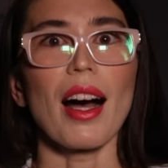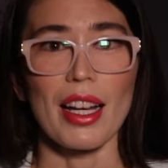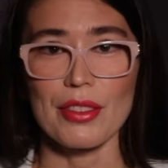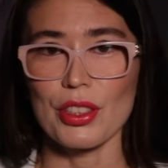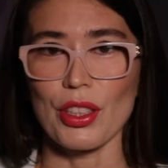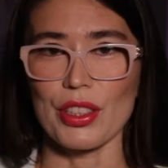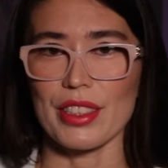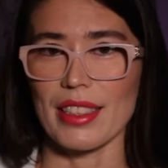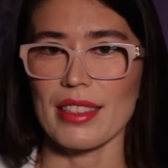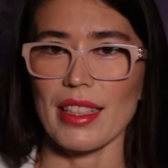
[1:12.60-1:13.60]
I've
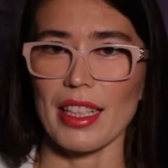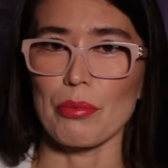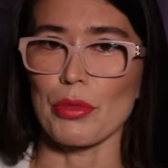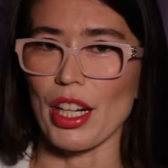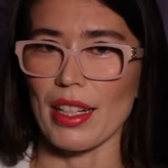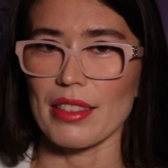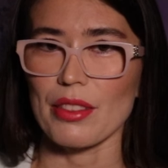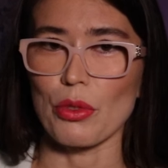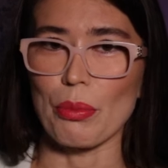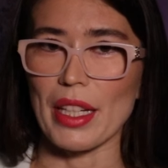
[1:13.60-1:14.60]
noticed that
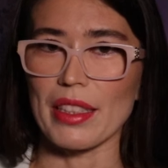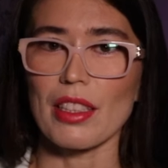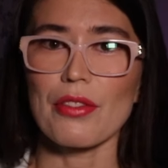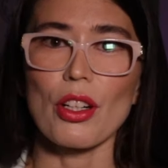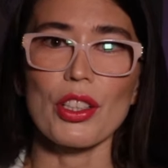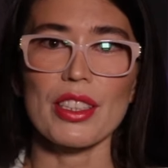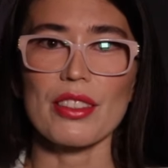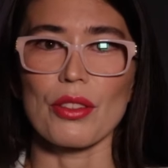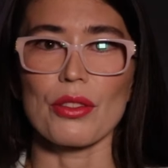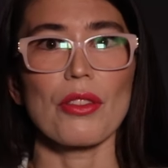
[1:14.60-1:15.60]
brands were mainly
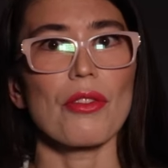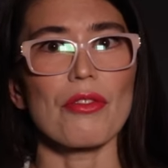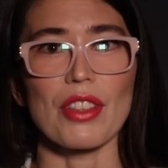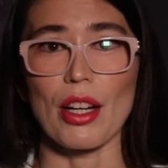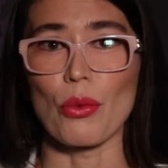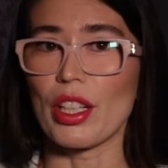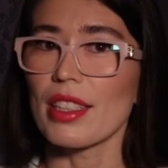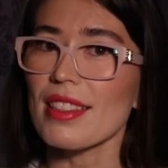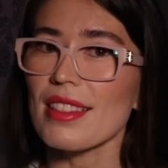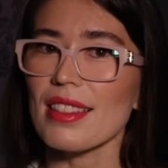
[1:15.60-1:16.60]
focused on
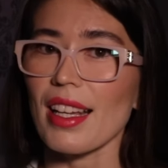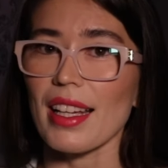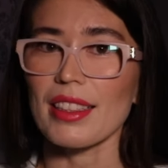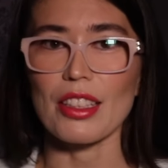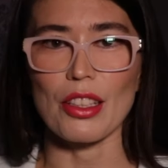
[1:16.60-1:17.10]
flowers, and